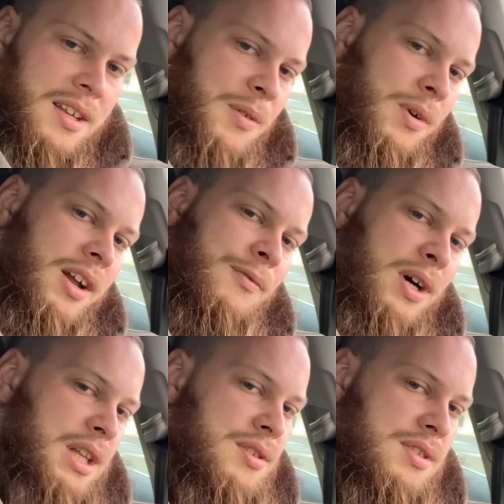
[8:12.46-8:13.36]
want to
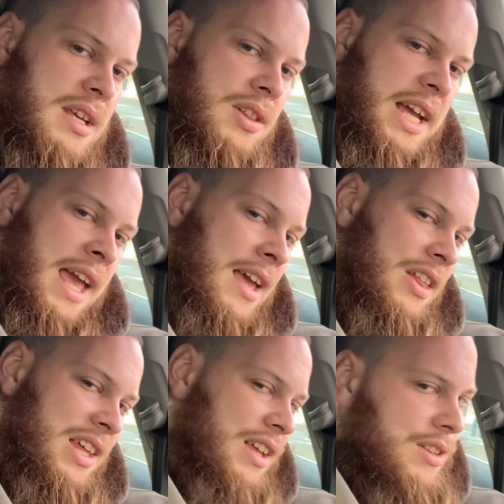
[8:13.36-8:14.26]
fucking see like
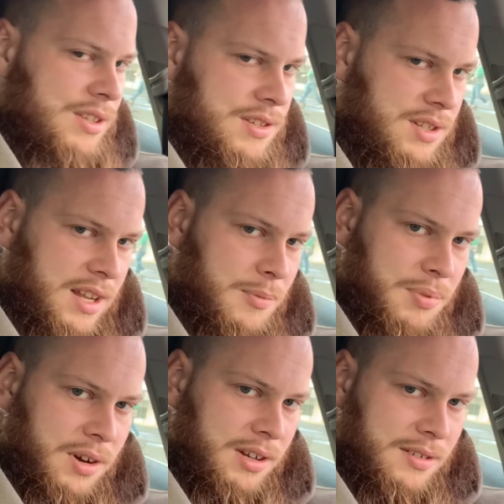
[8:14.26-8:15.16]
aliens and shit,
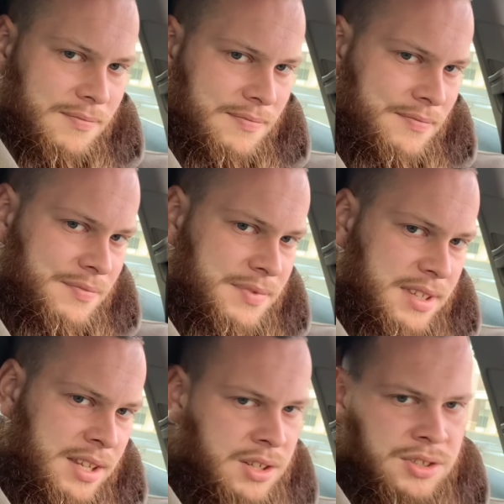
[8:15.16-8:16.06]
but
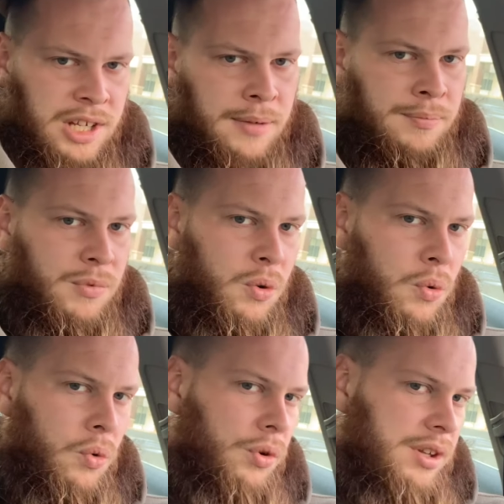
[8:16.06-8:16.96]
it's just something
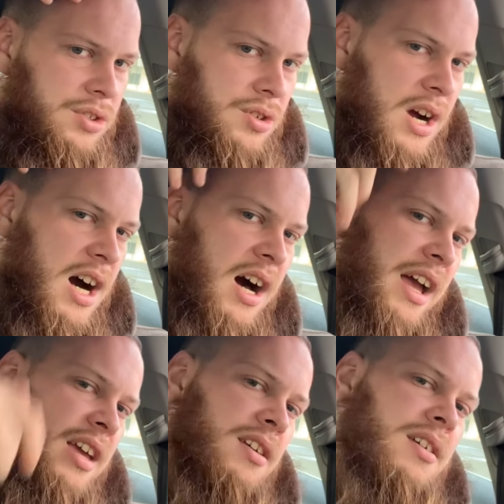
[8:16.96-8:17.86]
cool to try.